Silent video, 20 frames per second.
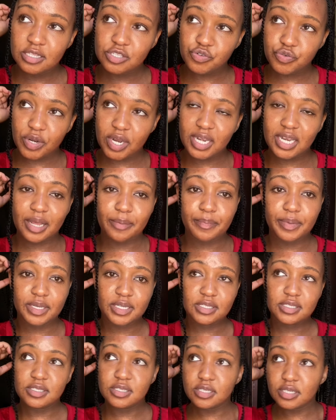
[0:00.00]
rained a
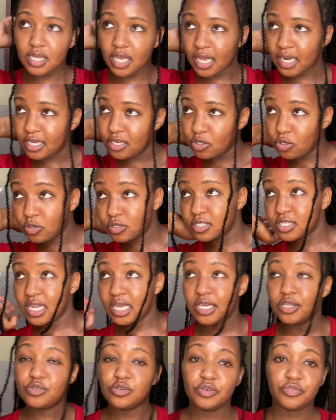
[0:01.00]
bit, and it looks
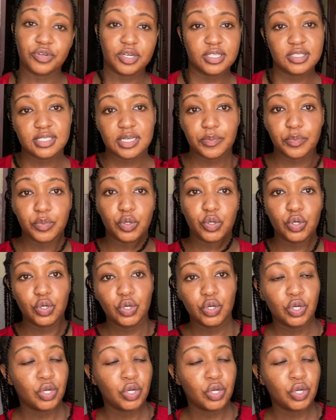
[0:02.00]
like it will rain some more.